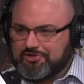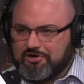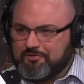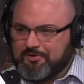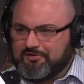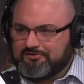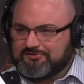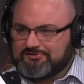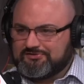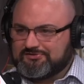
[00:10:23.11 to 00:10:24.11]
R. Martin
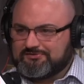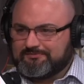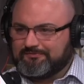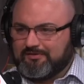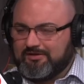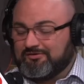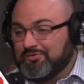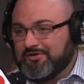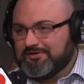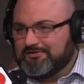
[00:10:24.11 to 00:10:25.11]
is just, I don't know
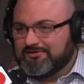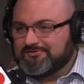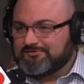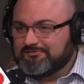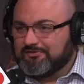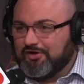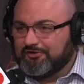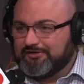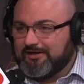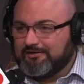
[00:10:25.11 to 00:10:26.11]
what he does all
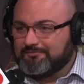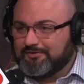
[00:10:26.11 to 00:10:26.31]
day. But